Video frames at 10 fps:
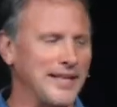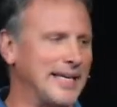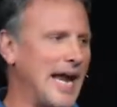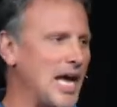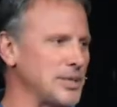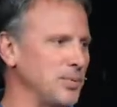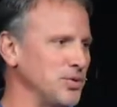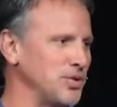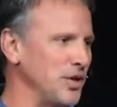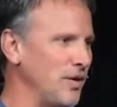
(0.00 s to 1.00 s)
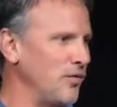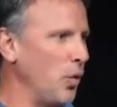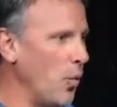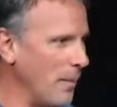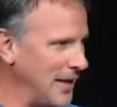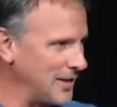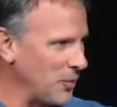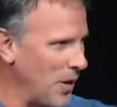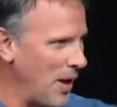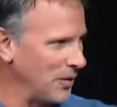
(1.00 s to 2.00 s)
in the Gospels of the woman at the
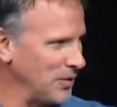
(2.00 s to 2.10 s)
well.